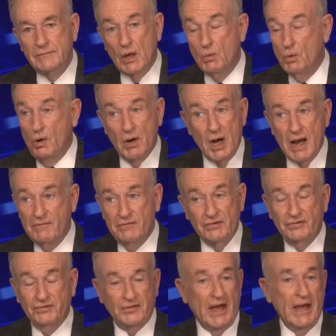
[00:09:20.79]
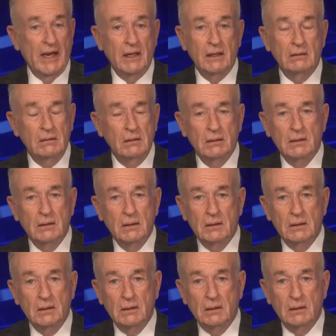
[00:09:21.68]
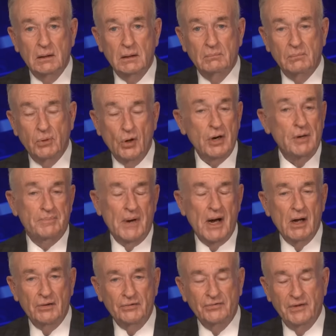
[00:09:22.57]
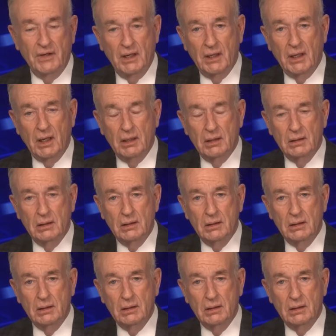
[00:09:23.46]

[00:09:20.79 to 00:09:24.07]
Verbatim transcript: And we'll have a sane border policy again.